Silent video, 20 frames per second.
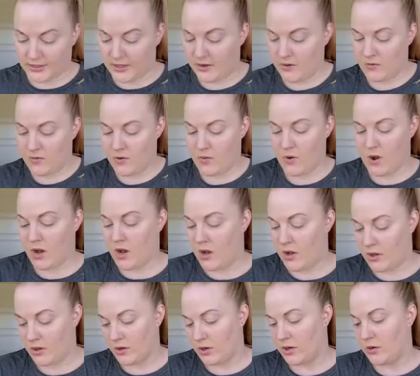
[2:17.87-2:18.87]
I don't know what
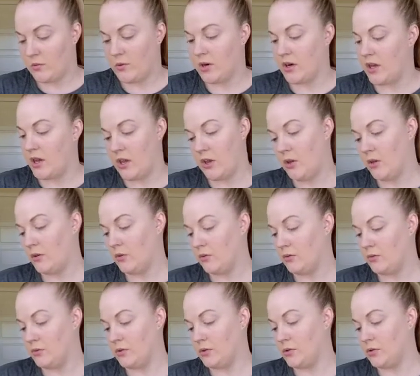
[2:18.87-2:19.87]
color I want to
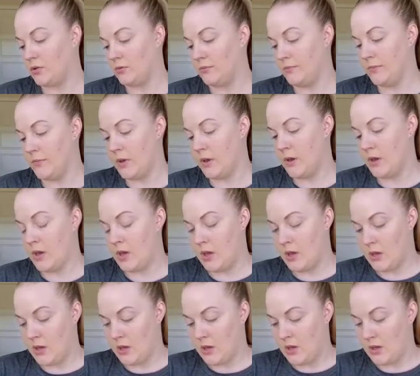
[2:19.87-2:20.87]
use.
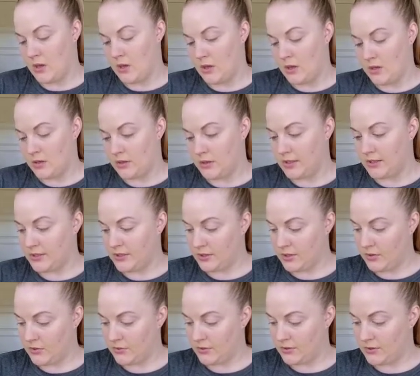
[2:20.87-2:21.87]
Let's
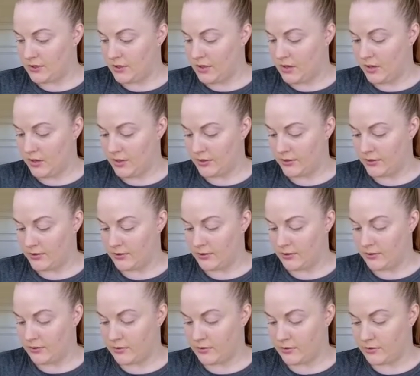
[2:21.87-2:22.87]
use the
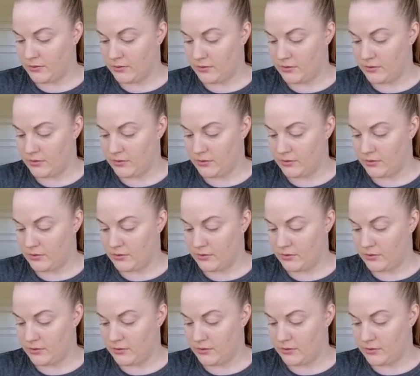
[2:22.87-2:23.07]
color